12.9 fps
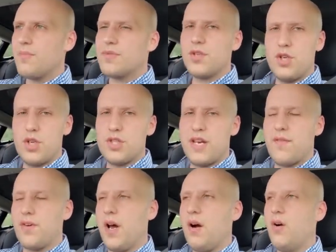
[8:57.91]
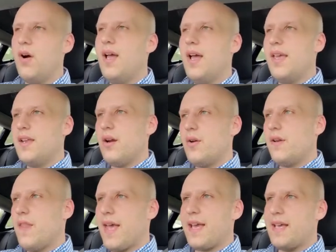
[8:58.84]
So you just never know. And
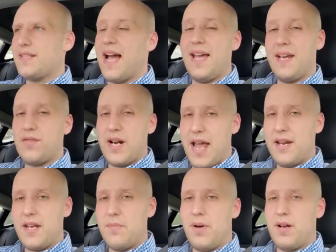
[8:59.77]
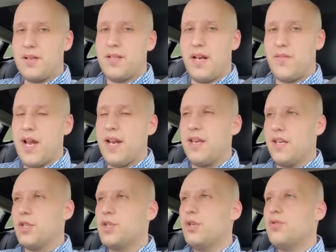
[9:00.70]
in that case, I never had any bugs, I never had any
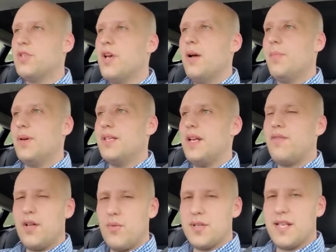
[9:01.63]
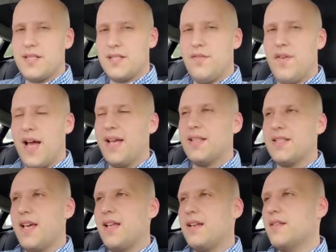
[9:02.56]
issues, but you never know what Tesla finds.
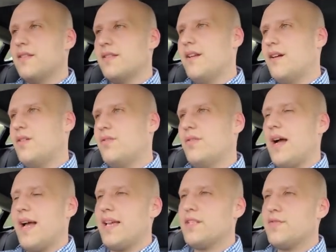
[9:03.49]
And, I guess